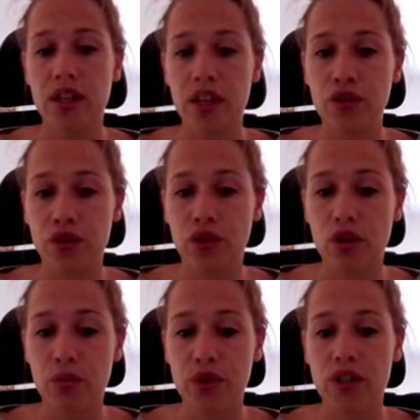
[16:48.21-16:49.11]
in your
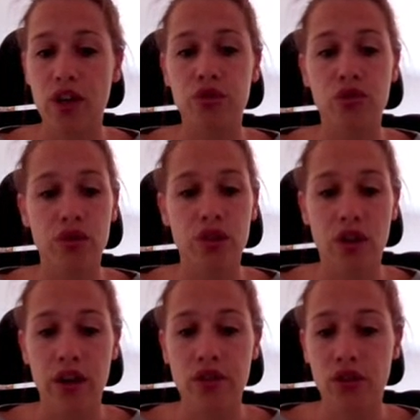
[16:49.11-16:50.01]
documents now to
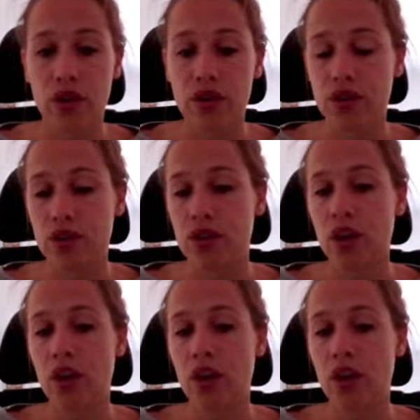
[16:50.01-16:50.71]
assign tasks